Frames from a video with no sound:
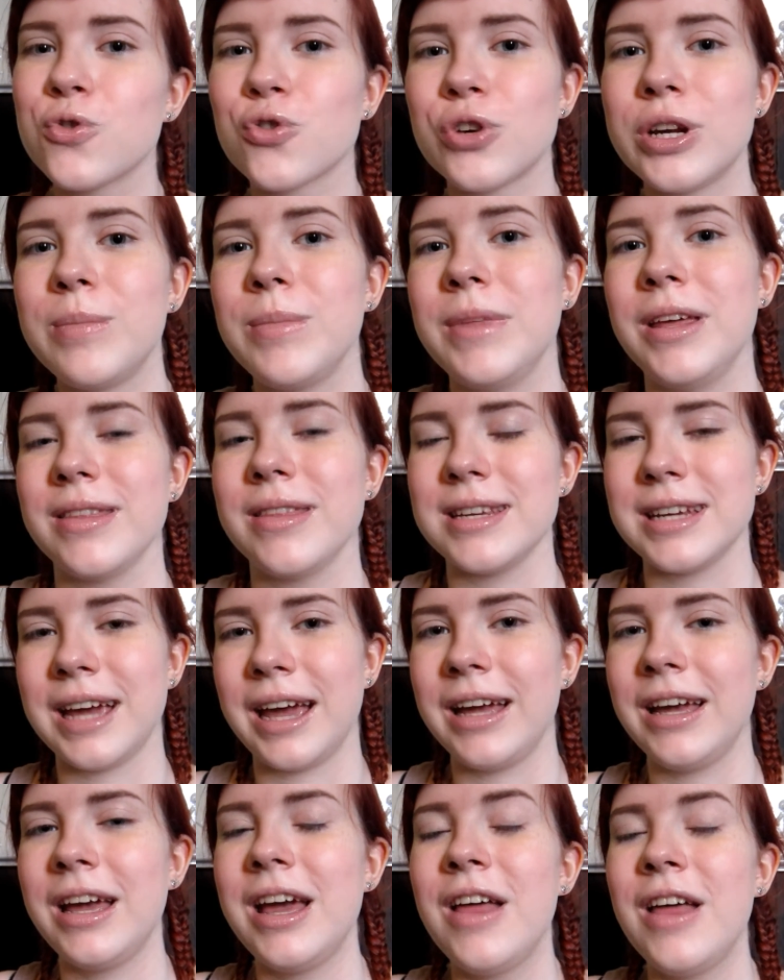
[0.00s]
dream the other
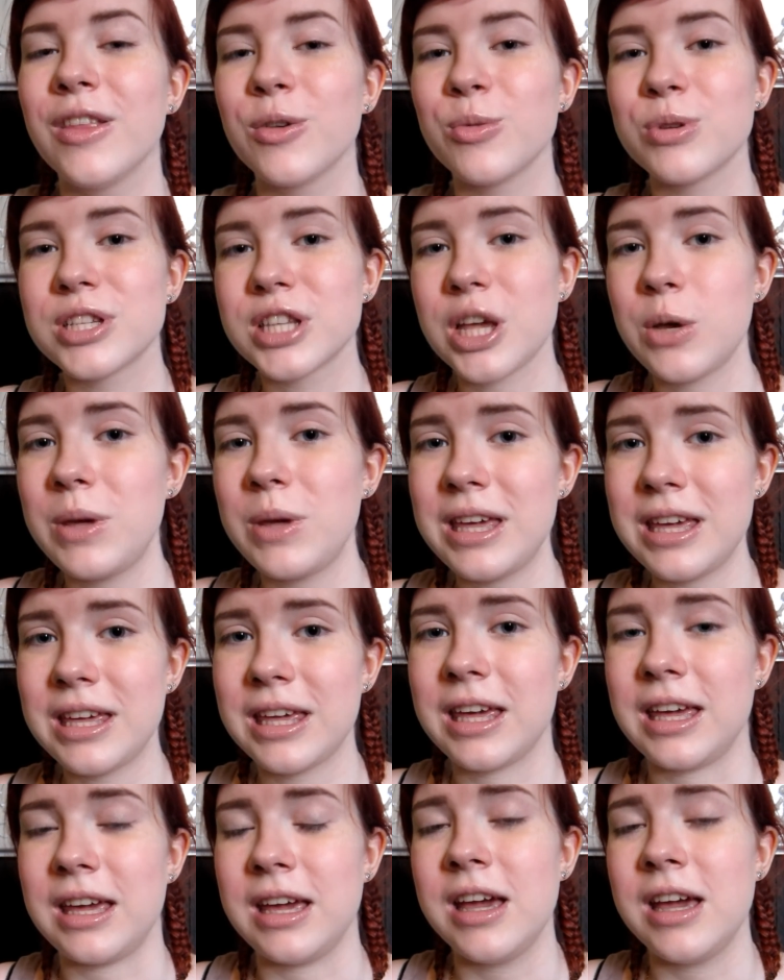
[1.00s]
day that was so
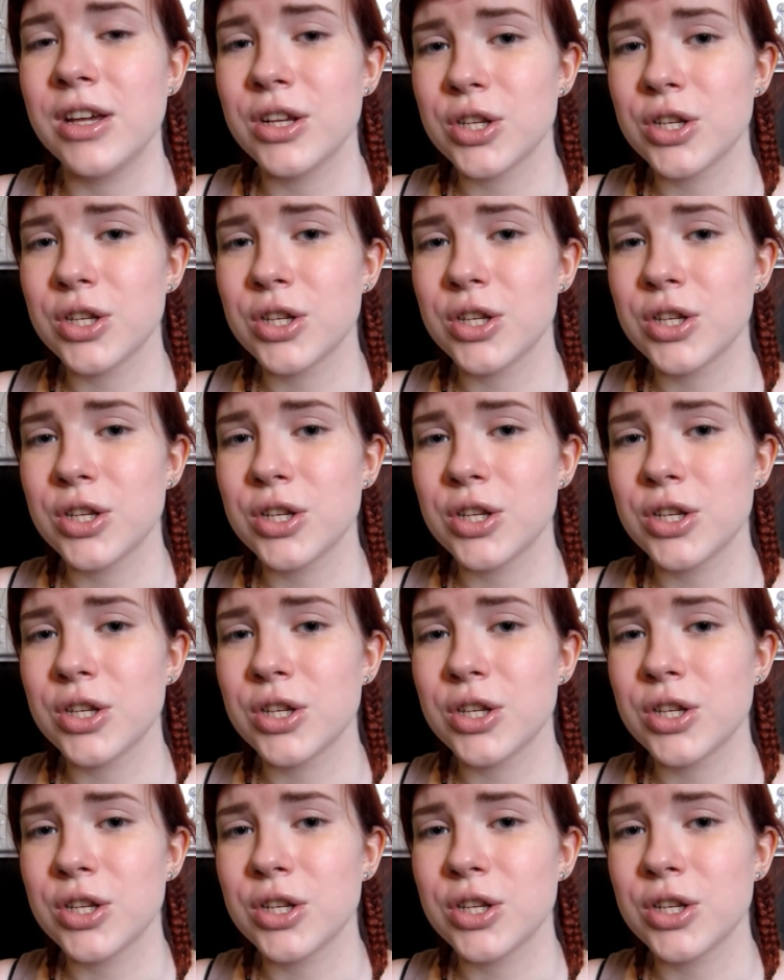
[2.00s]
icky,